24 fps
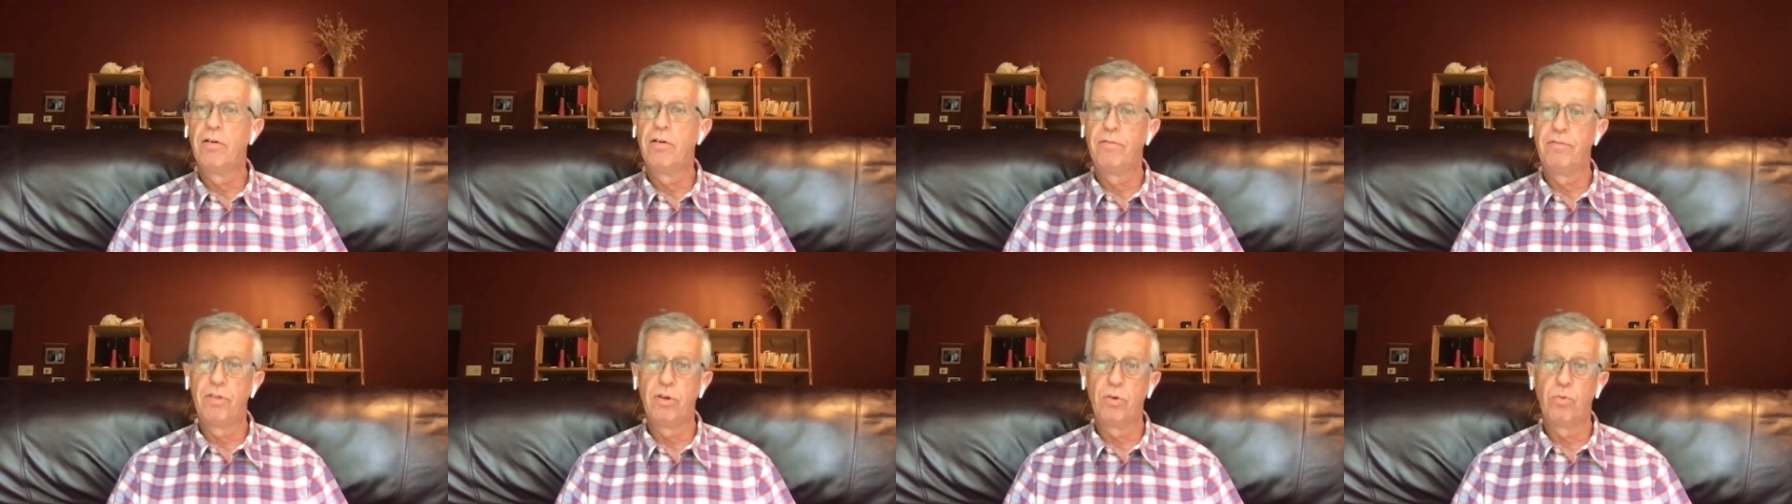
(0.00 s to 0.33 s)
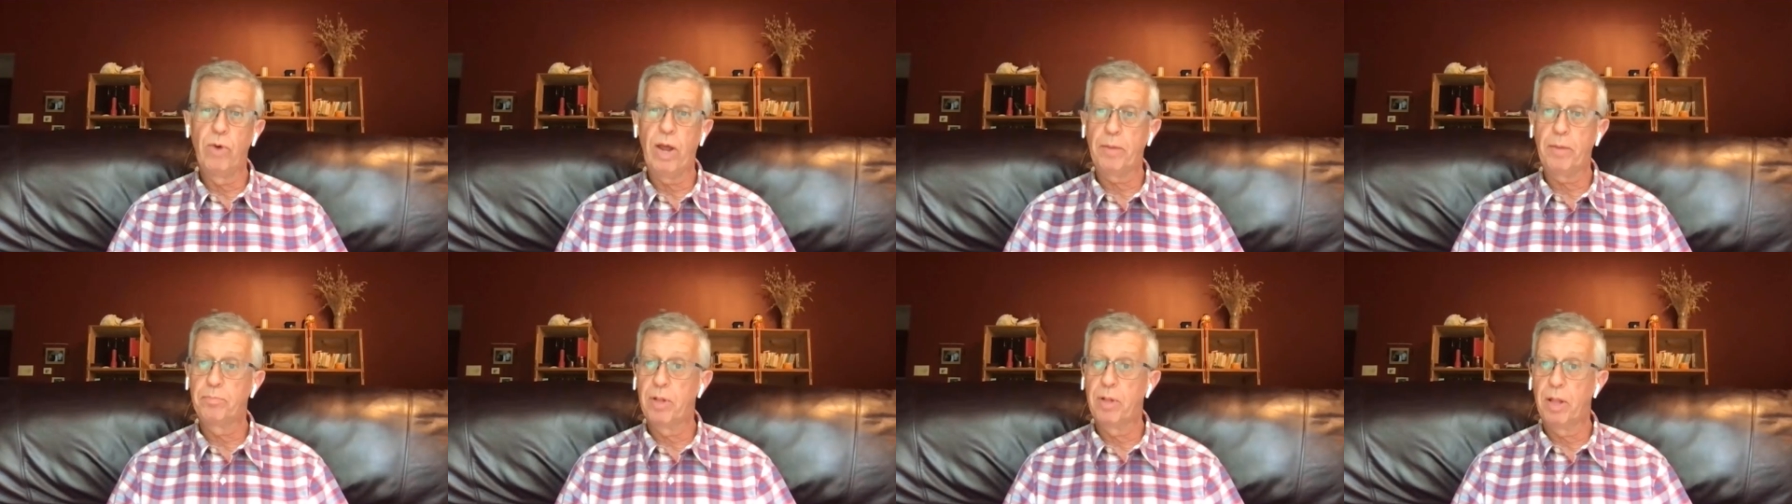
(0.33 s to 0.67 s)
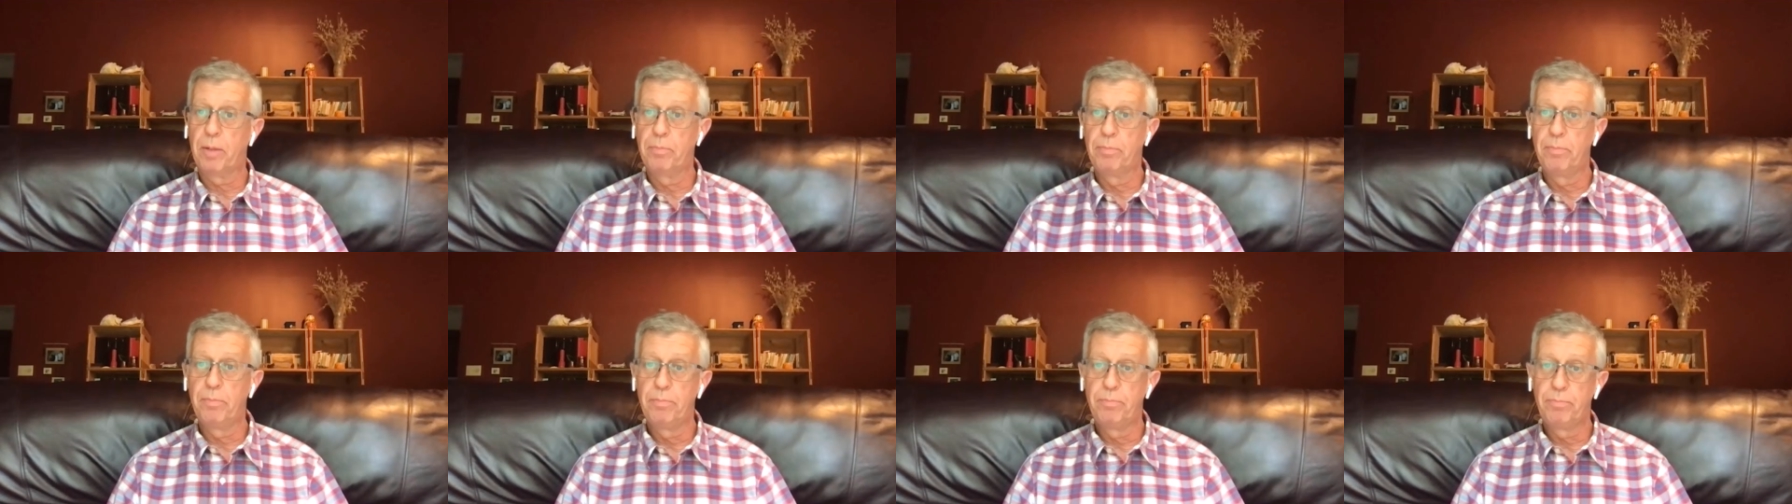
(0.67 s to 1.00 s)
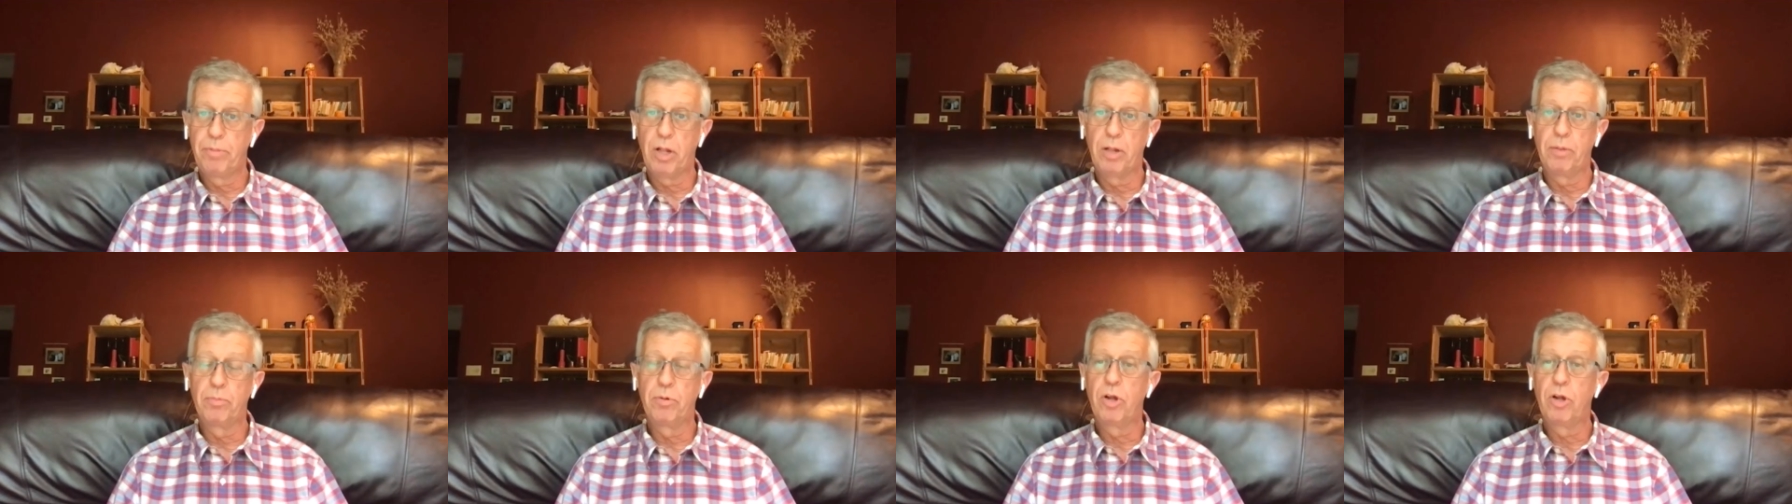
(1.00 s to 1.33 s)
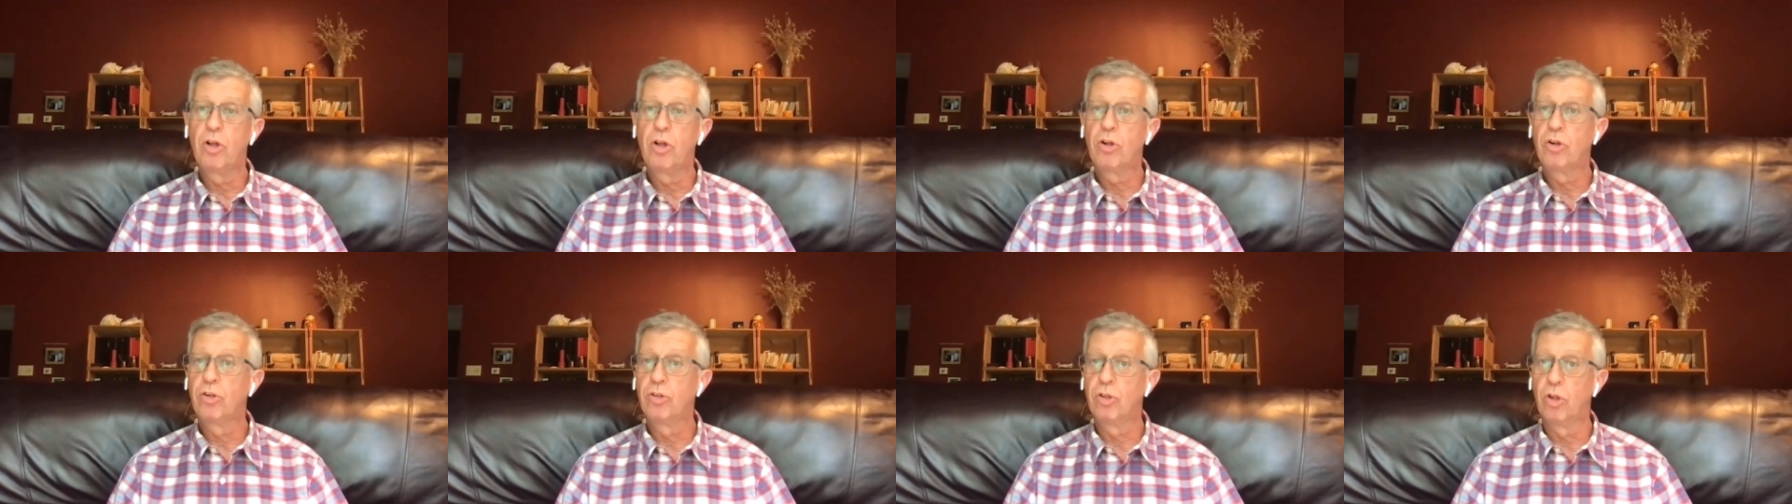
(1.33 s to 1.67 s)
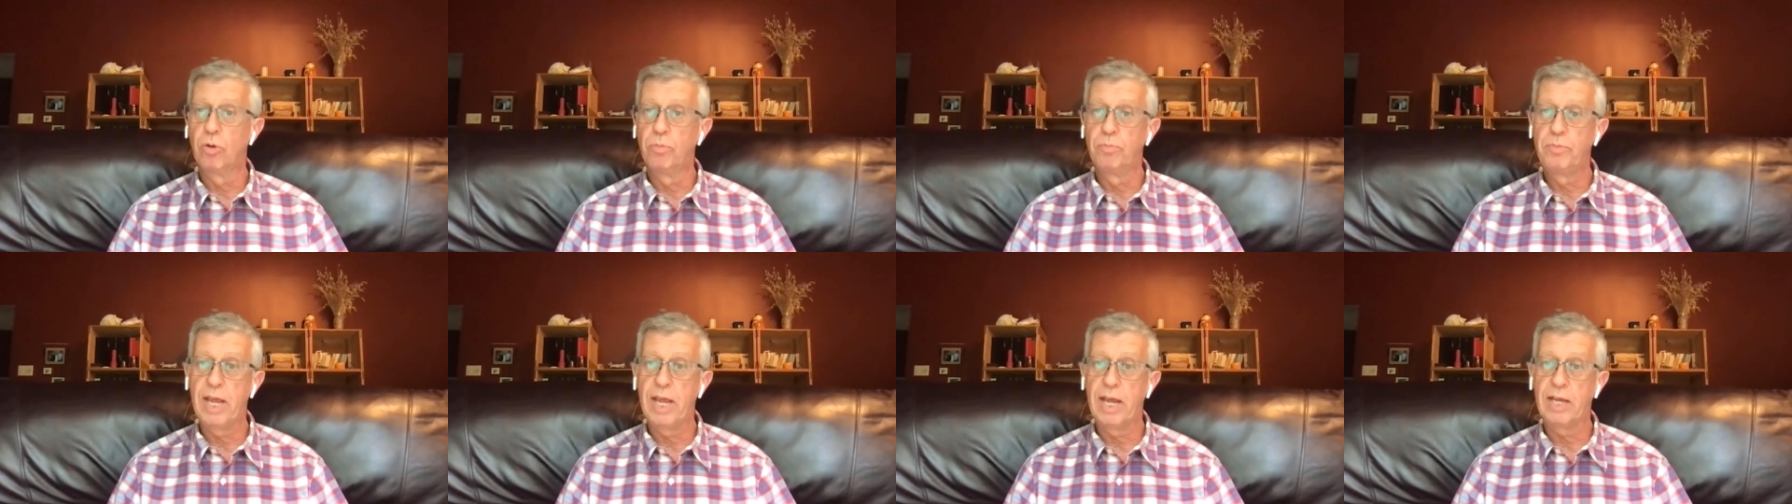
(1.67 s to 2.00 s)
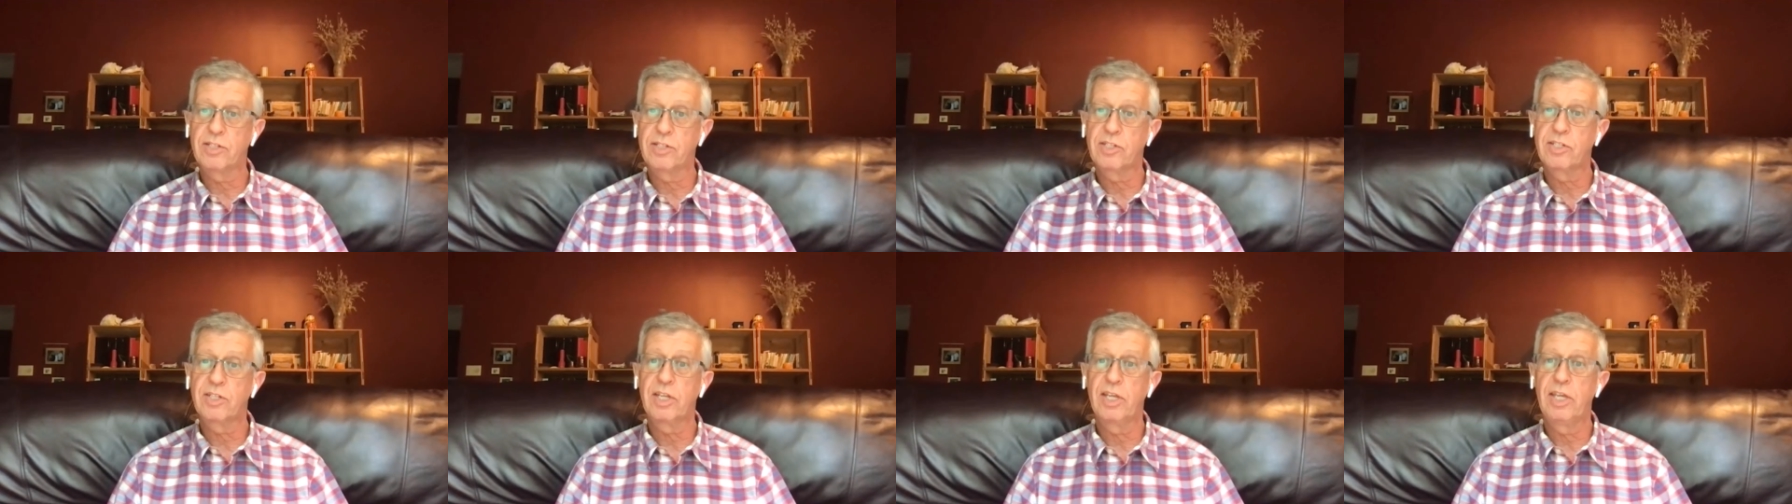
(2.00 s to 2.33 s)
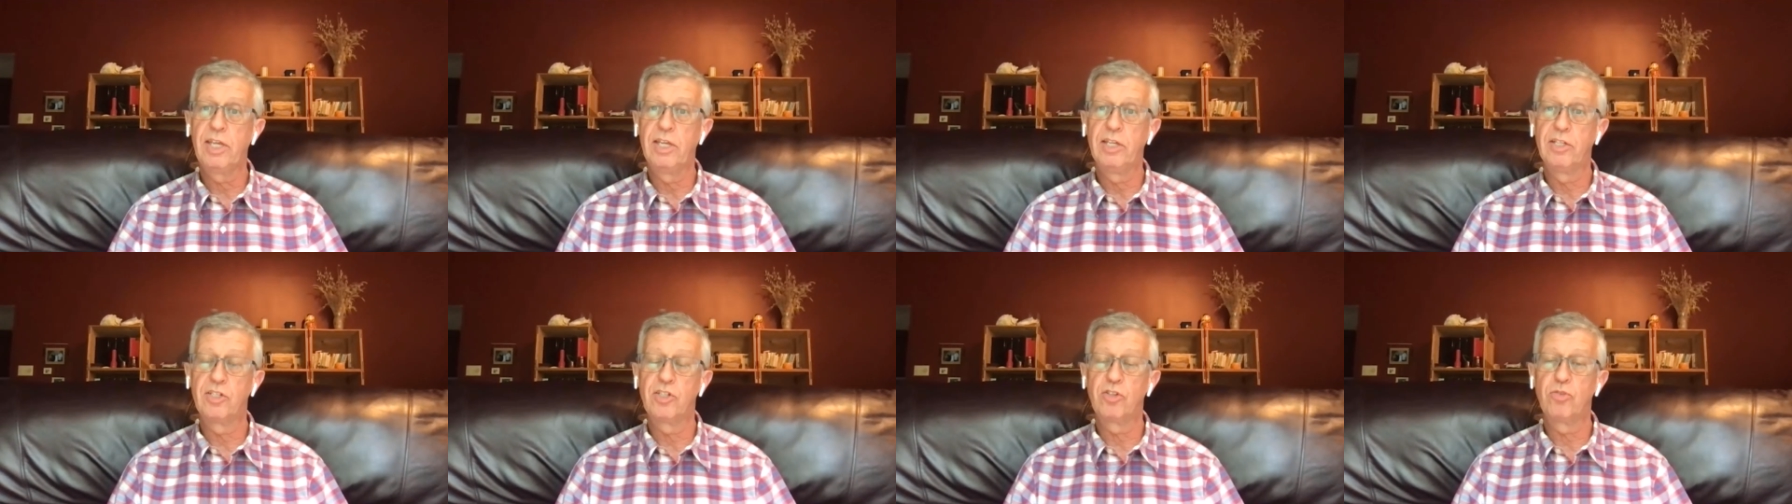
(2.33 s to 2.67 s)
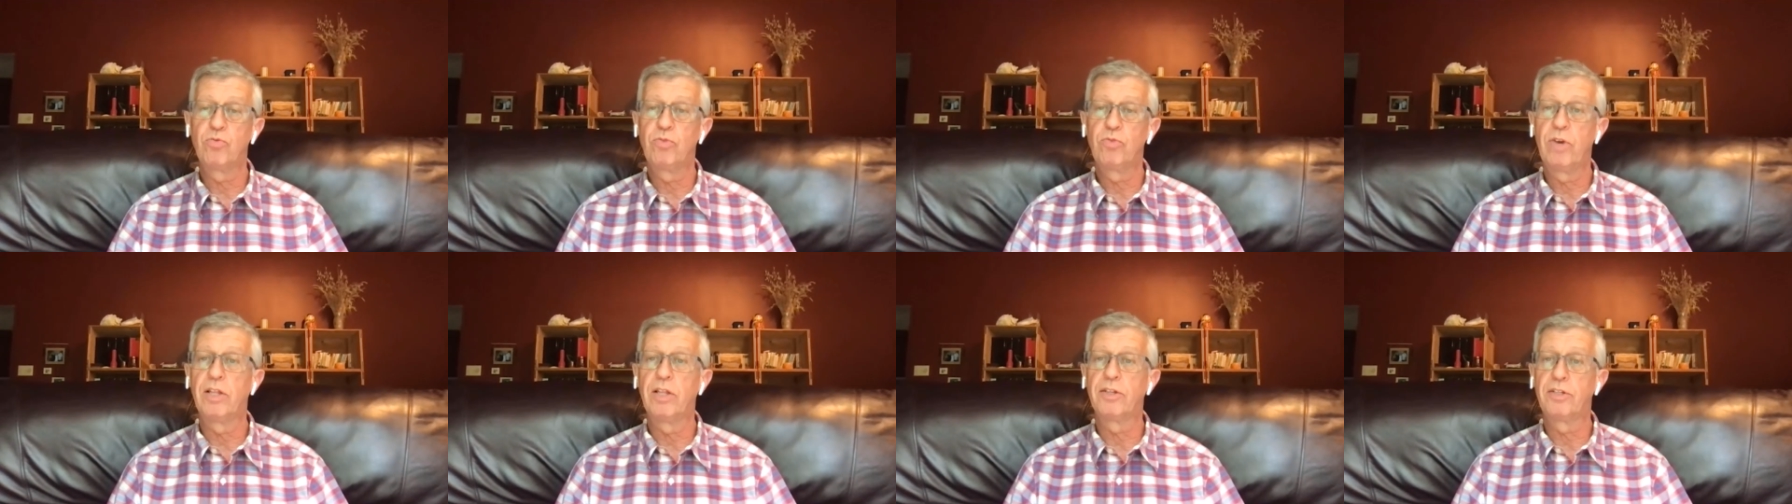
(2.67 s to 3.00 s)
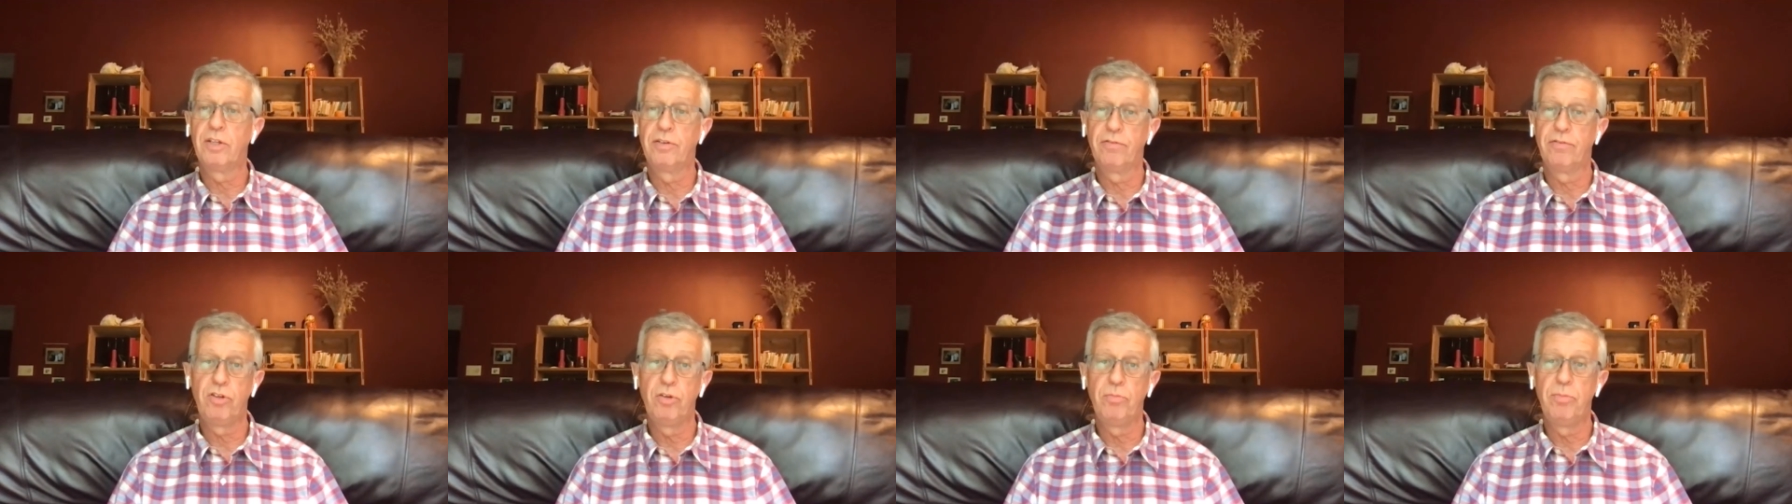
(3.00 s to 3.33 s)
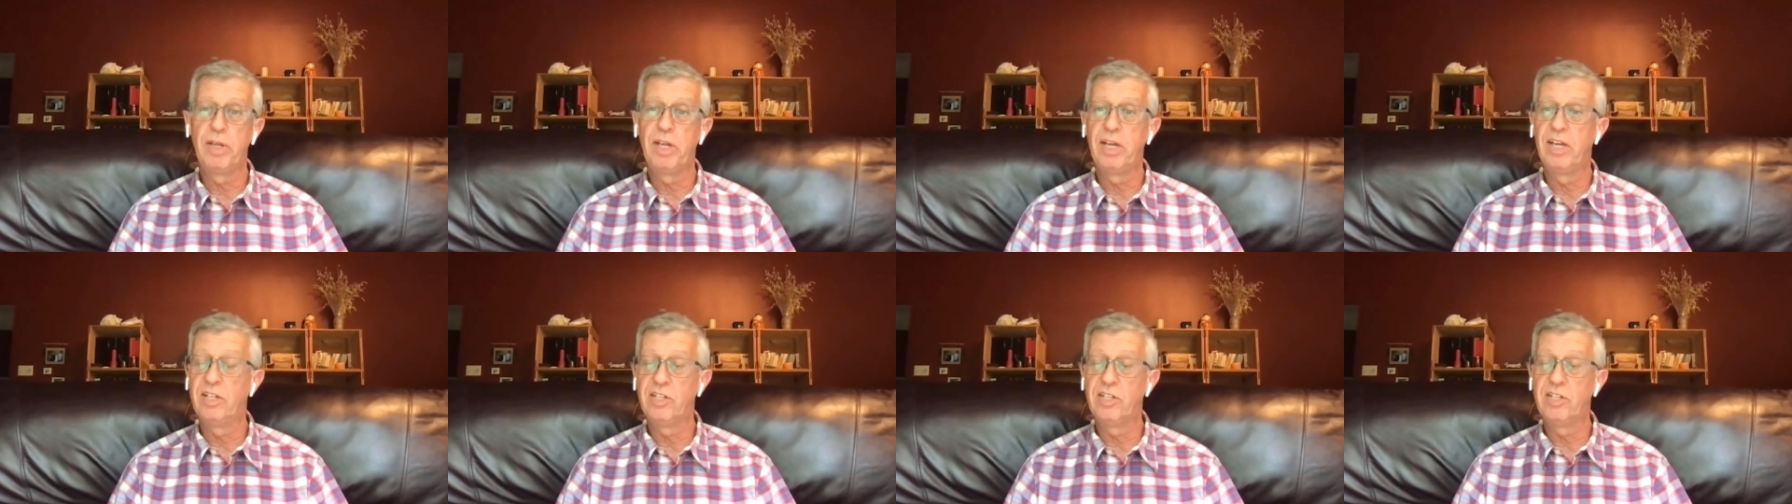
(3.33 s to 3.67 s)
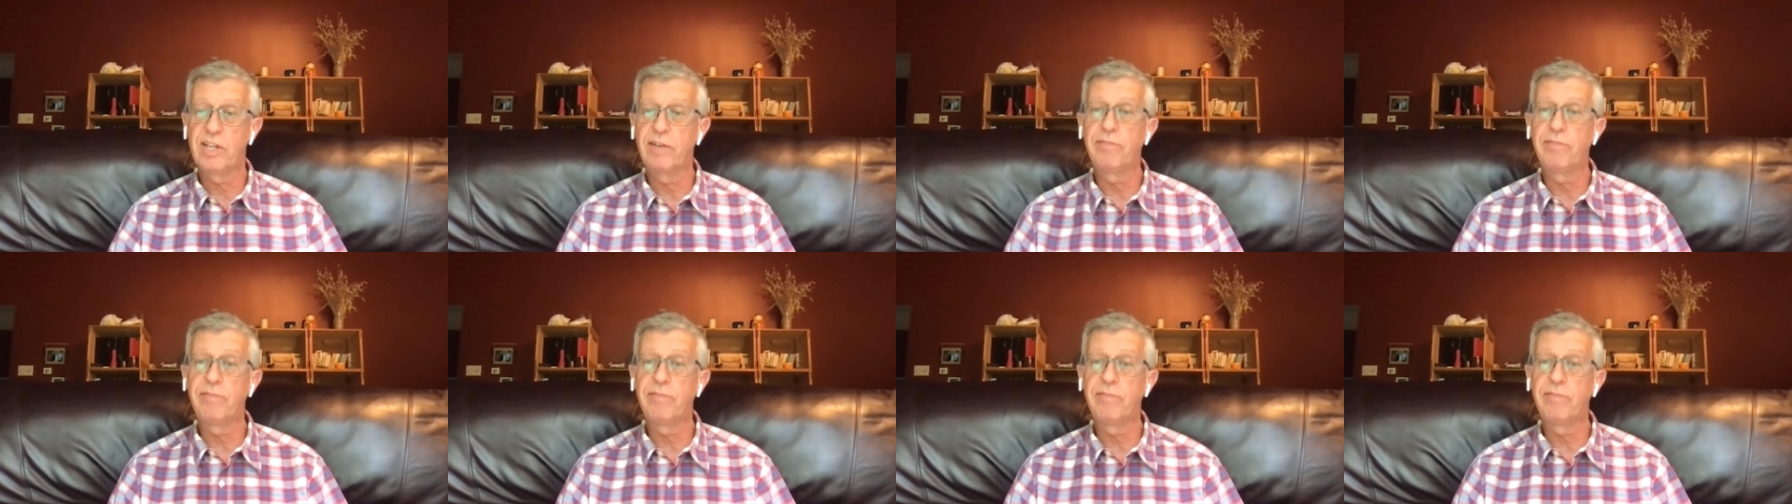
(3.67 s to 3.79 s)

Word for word: of the wet bulb, globe test is relative humidity.